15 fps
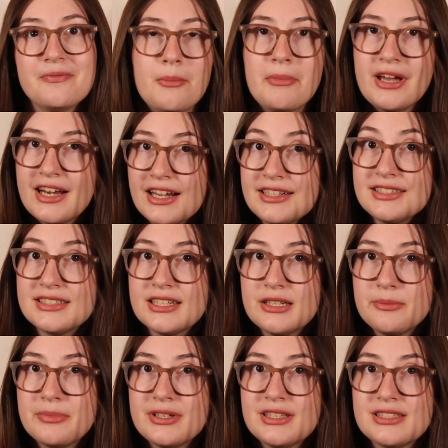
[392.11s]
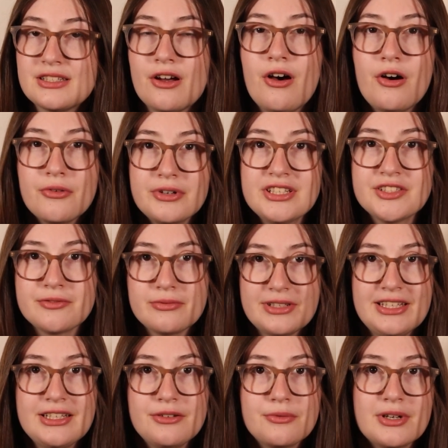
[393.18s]
My next tip is to always
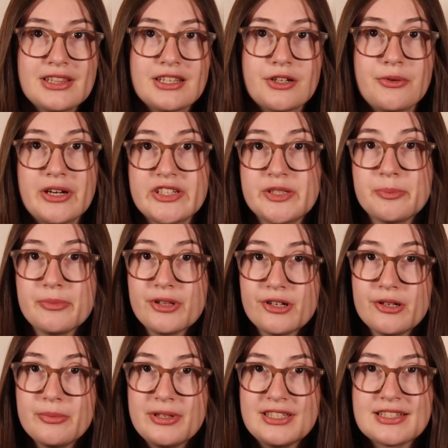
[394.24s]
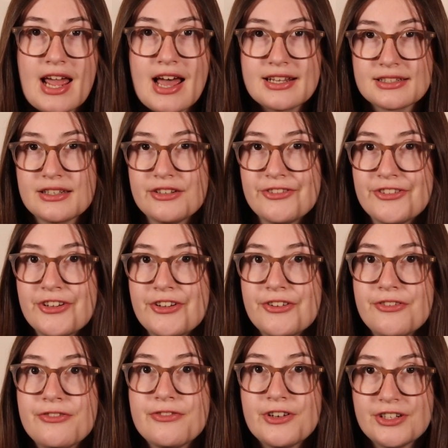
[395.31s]
read what the question blurb is asking you to
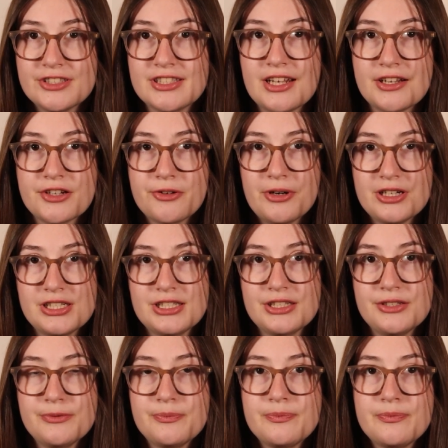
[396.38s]
do first on a question,